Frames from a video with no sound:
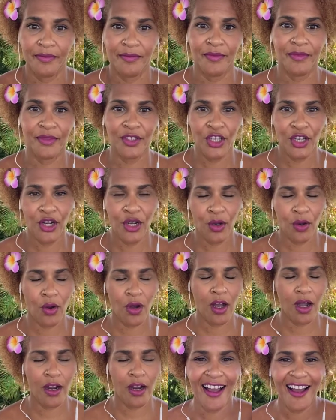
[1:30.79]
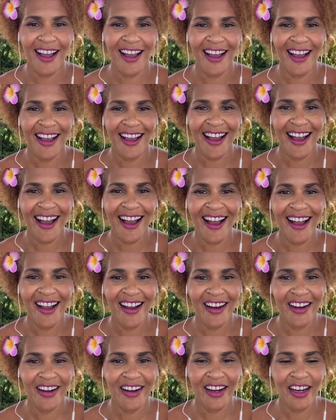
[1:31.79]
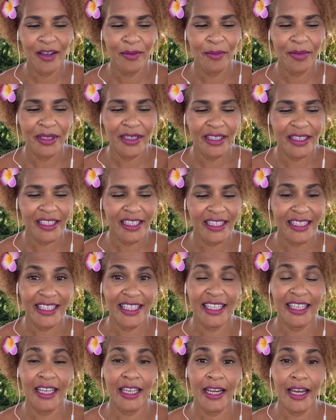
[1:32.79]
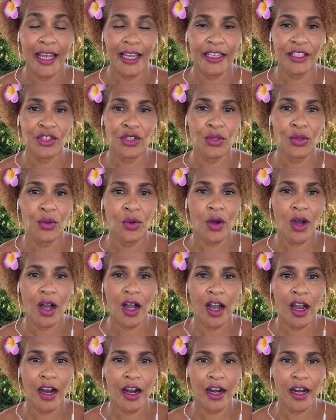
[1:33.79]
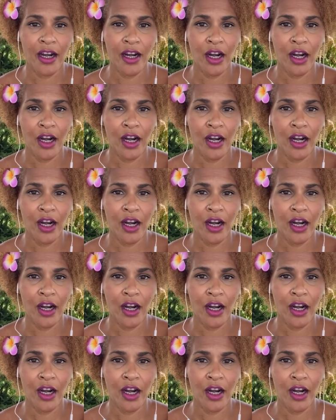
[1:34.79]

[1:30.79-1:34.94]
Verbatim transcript: you know, our ability to connect to our